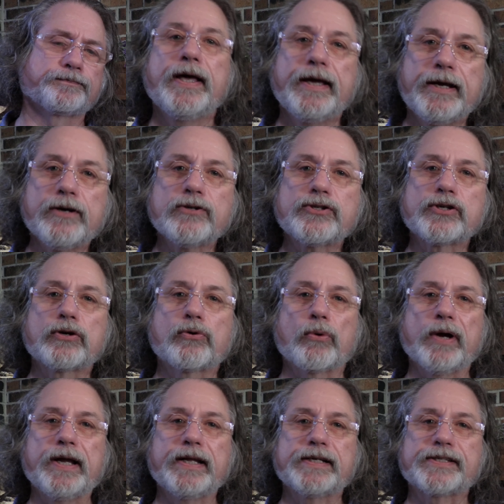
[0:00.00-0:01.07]
Here's a
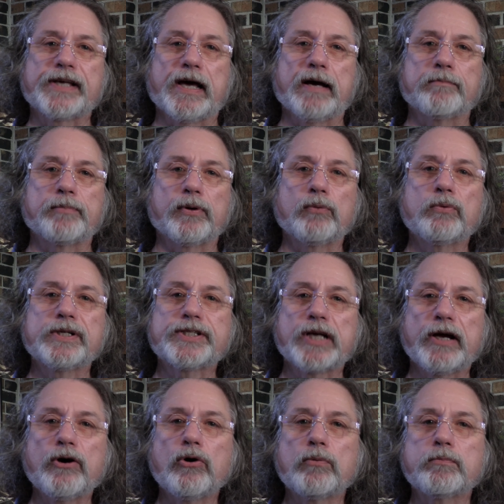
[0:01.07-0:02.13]
great example, which
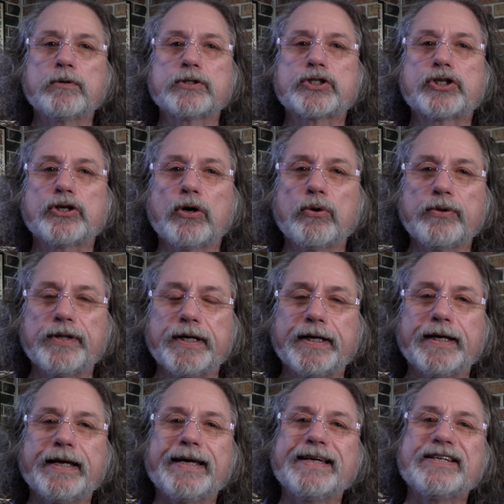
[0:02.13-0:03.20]
I hope will show
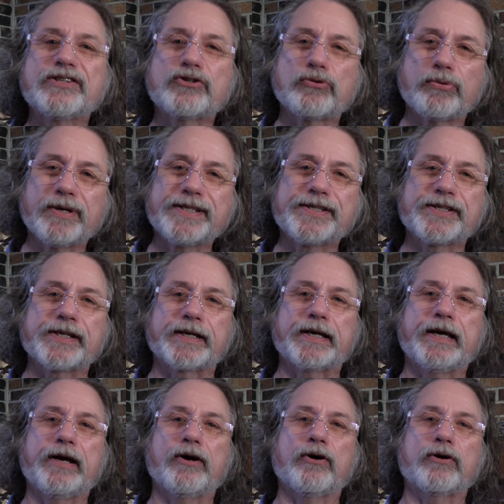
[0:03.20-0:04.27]
the intrinsic
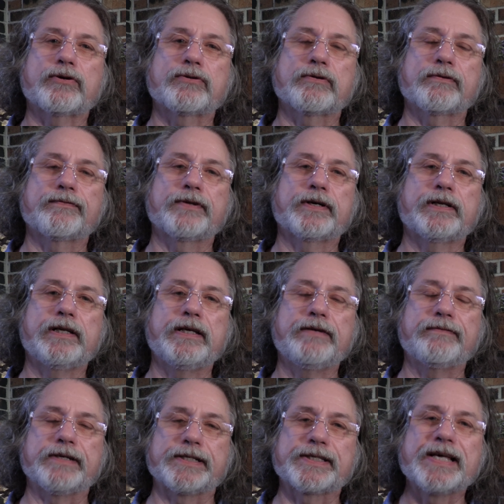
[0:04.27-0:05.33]
character of the
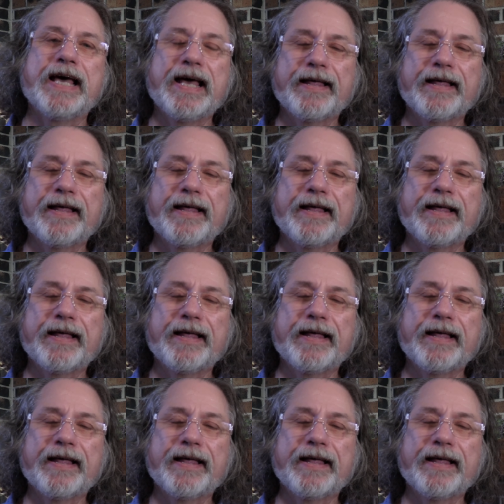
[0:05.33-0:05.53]
Clivis.